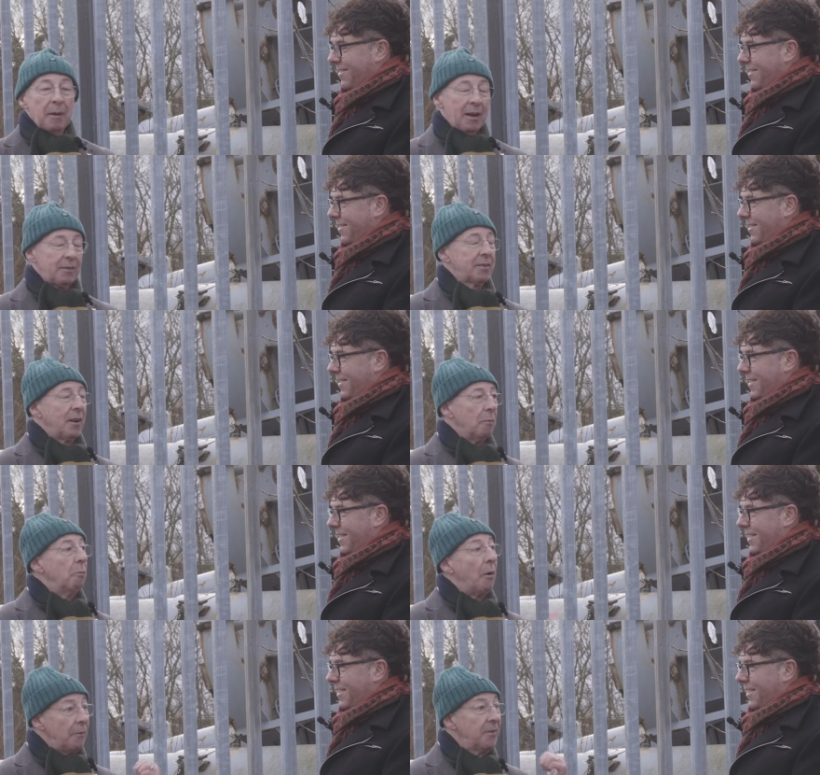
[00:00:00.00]
Speaker 1: about
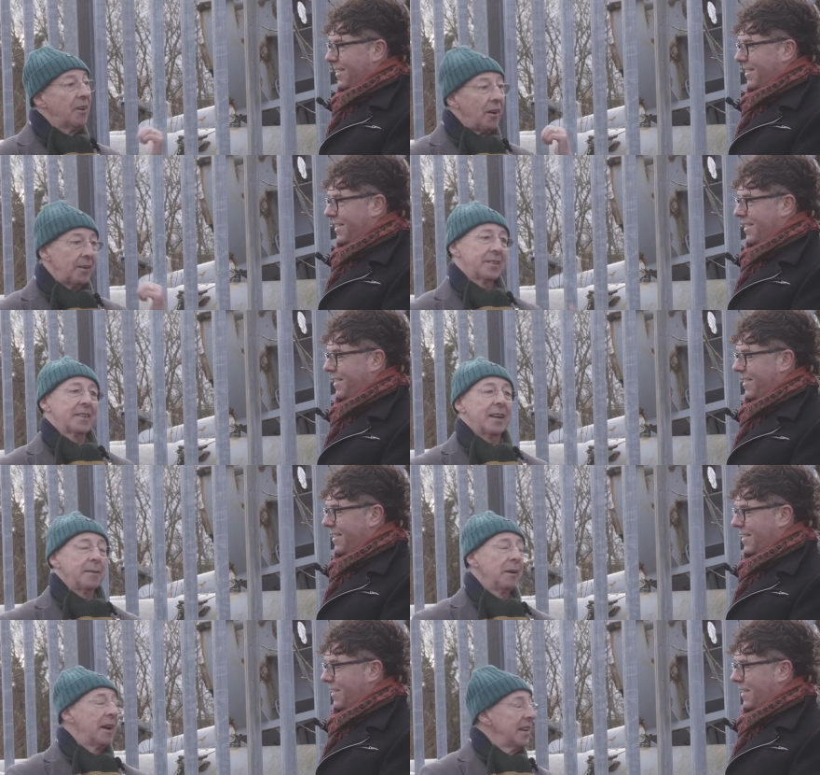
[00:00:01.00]
what we've got
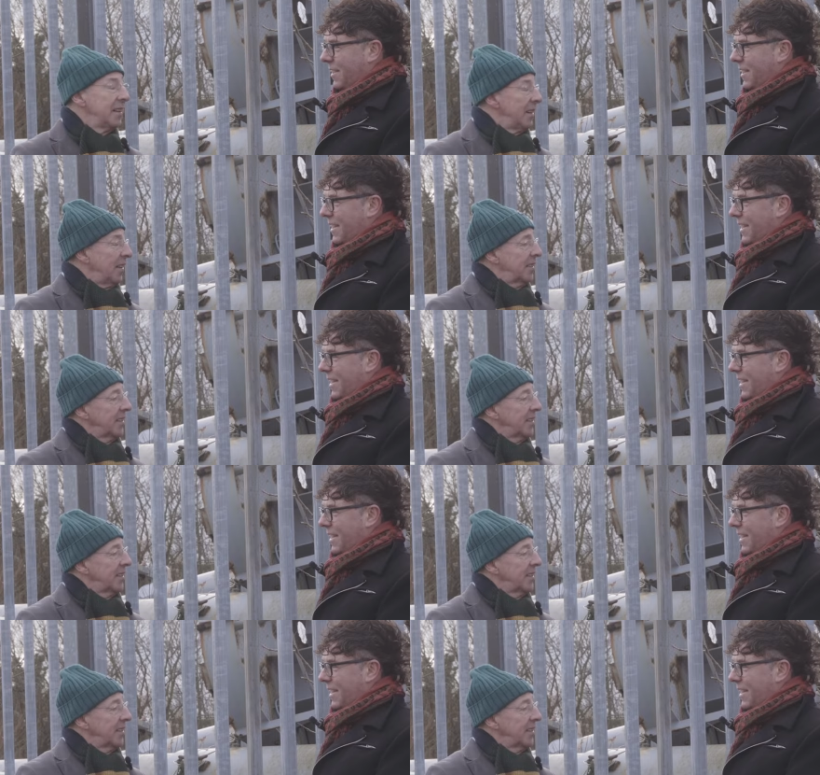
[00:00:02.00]
standing behind